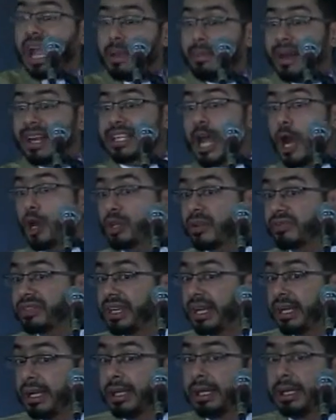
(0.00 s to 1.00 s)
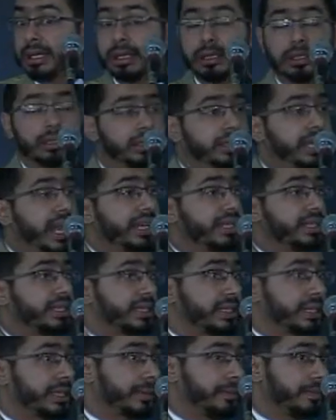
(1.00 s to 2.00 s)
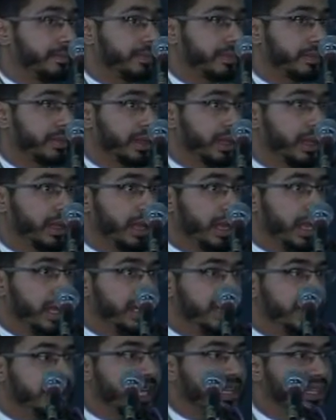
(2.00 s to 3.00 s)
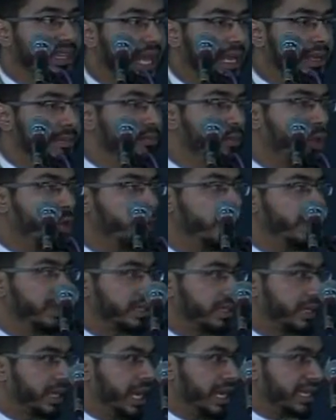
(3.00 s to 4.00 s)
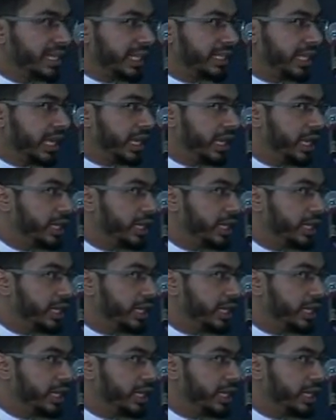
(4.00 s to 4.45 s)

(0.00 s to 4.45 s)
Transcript: khaymahs, out of the tents. It is at that moment that the